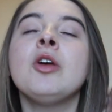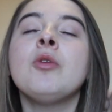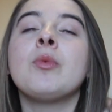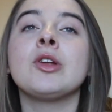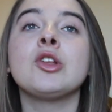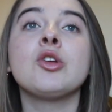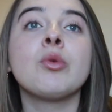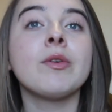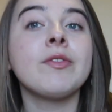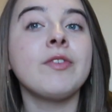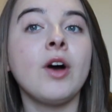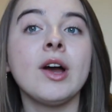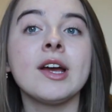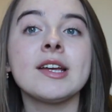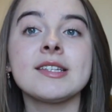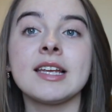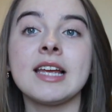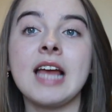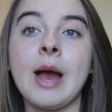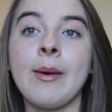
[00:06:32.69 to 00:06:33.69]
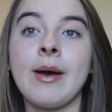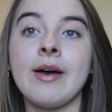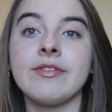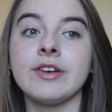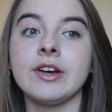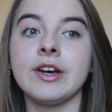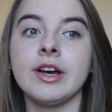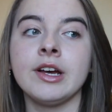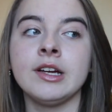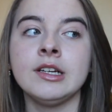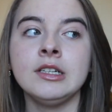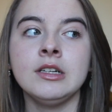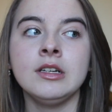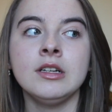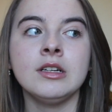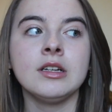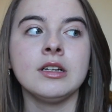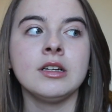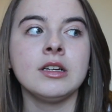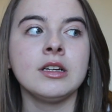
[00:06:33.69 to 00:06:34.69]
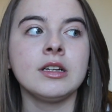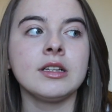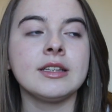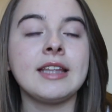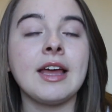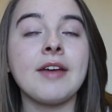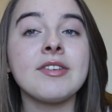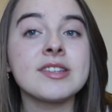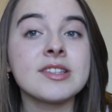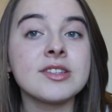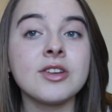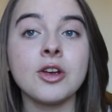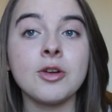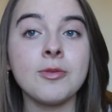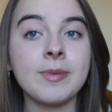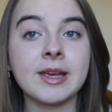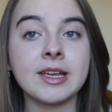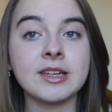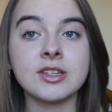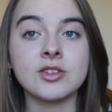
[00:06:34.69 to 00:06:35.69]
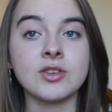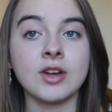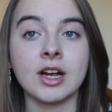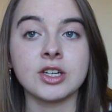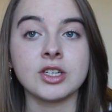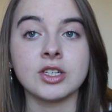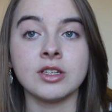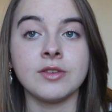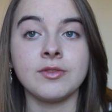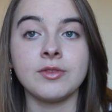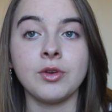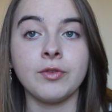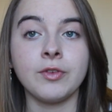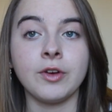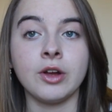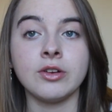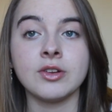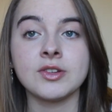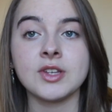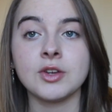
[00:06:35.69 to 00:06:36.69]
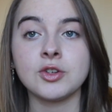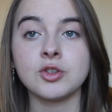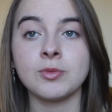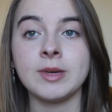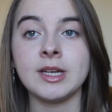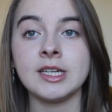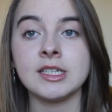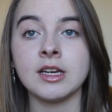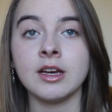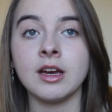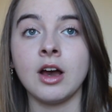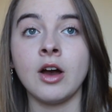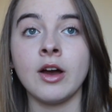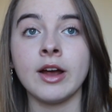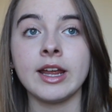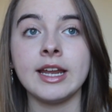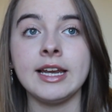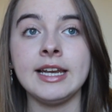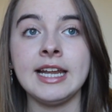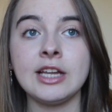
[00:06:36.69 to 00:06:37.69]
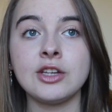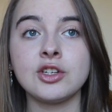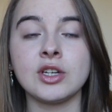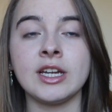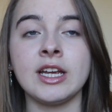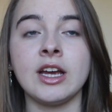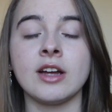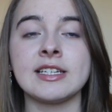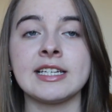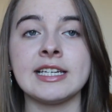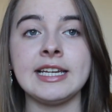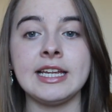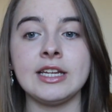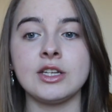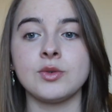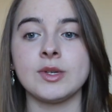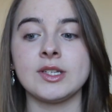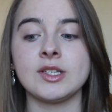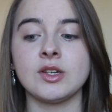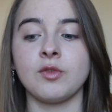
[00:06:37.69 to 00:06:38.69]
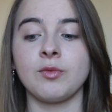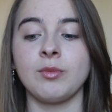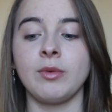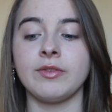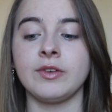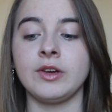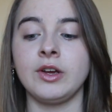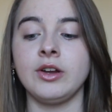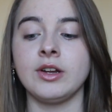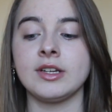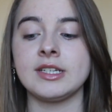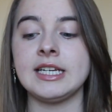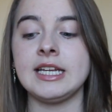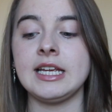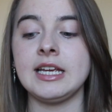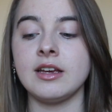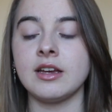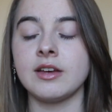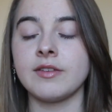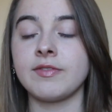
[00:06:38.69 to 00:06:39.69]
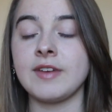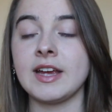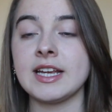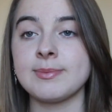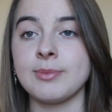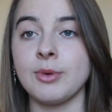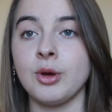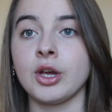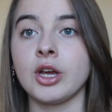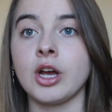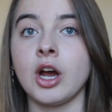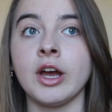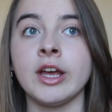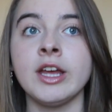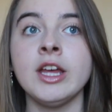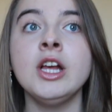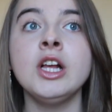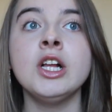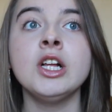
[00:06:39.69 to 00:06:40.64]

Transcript: When you're revising, however, there is no bigger distraction than your phone and social media. I delete Twitter off my phone, I delete Facebook, I